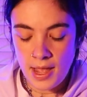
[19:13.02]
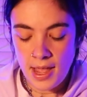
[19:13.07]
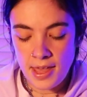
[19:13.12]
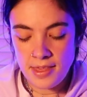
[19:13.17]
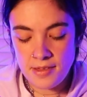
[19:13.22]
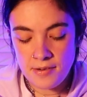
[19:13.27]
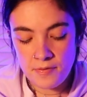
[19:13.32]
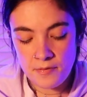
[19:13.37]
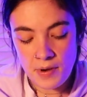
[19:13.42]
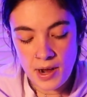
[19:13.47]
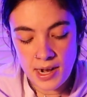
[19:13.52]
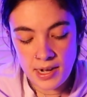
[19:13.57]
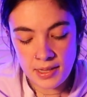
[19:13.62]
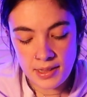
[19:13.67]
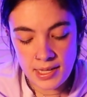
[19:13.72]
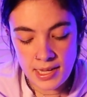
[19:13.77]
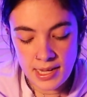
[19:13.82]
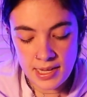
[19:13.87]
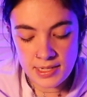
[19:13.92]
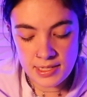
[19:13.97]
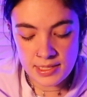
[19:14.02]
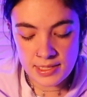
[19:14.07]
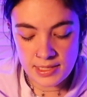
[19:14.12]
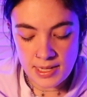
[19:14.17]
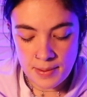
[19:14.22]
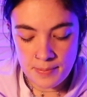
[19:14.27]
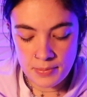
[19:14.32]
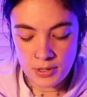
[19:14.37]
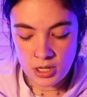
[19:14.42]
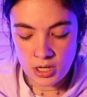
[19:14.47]
And then finally in
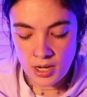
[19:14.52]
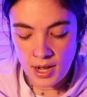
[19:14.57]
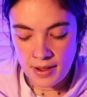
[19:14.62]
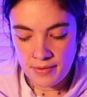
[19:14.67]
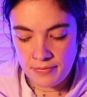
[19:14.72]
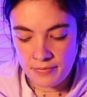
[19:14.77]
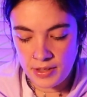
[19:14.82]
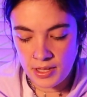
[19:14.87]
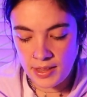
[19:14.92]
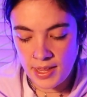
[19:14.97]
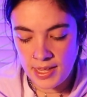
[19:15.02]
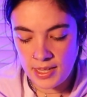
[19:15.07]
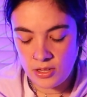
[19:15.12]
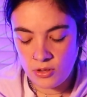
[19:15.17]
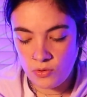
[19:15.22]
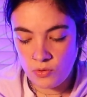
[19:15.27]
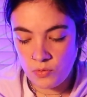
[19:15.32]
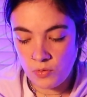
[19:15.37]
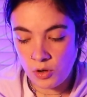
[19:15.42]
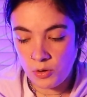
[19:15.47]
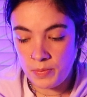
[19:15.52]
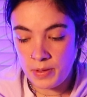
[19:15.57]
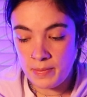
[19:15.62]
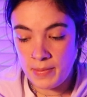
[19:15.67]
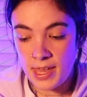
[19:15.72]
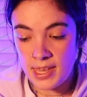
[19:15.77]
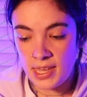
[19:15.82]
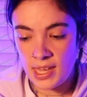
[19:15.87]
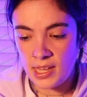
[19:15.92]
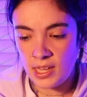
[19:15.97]
December, I feel like you will be
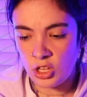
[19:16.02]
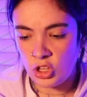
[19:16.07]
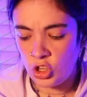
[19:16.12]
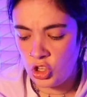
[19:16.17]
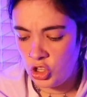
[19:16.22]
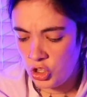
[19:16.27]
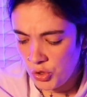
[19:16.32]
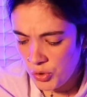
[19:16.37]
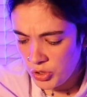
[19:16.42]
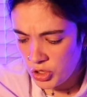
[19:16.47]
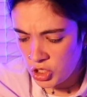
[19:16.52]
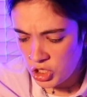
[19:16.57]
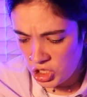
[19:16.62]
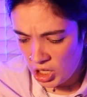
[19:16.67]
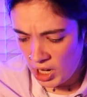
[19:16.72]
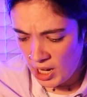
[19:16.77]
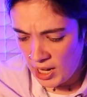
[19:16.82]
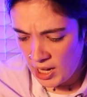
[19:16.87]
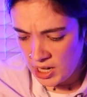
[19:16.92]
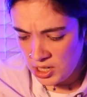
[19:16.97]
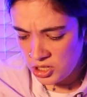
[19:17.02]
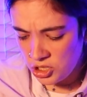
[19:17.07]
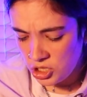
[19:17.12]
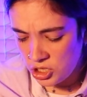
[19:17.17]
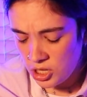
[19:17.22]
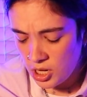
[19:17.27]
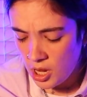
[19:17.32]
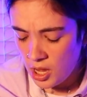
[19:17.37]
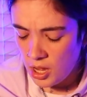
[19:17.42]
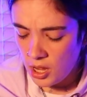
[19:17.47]
making a huge
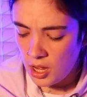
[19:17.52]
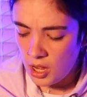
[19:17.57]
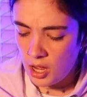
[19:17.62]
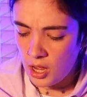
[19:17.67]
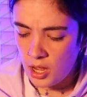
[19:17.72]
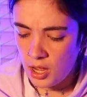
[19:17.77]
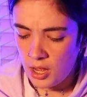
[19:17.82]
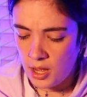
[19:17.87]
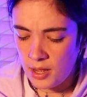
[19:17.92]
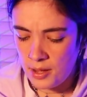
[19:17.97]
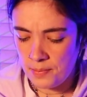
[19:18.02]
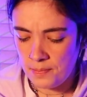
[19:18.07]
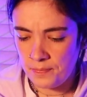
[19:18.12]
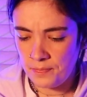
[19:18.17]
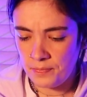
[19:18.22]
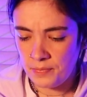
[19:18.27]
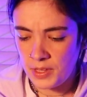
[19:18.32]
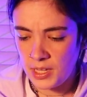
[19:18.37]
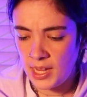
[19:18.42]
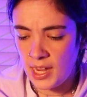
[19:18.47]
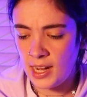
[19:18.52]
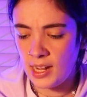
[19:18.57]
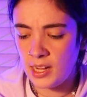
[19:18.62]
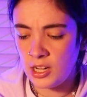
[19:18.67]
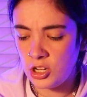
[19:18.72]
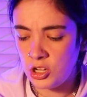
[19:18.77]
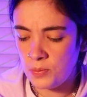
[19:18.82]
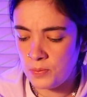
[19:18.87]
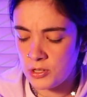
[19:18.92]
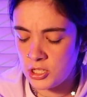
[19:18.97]
change, getting
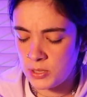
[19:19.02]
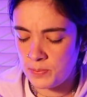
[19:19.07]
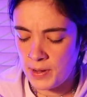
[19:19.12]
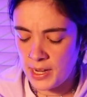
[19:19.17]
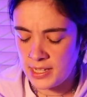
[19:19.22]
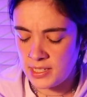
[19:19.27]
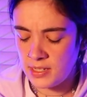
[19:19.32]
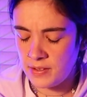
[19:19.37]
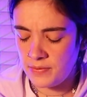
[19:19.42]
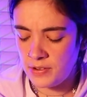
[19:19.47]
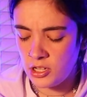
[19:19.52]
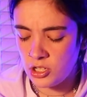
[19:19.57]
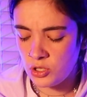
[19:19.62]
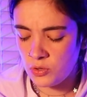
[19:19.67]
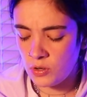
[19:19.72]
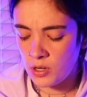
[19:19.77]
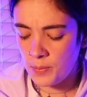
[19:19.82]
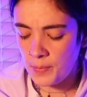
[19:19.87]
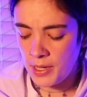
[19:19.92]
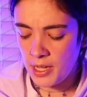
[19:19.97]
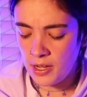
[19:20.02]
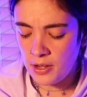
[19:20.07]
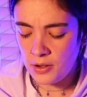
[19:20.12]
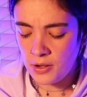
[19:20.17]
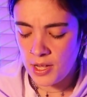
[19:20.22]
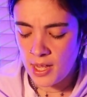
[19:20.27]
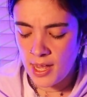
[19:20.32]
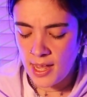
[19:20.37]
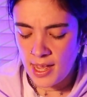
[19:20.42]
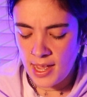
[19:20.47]
a new perspective here,
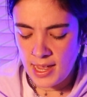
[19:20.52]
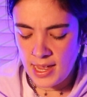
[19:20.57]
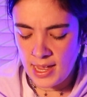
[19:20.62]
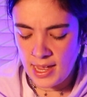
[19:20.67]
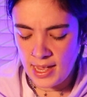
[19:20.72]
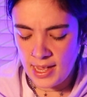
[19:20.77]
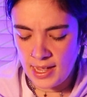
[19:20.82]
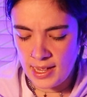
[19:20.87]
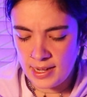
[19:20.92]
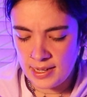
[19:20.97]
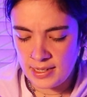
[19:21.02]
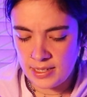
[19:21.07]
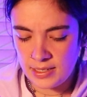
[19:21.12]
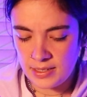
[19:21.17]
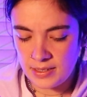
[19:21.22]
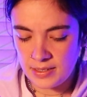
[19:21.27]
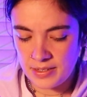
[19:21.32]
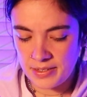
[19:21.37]
Scorpio, and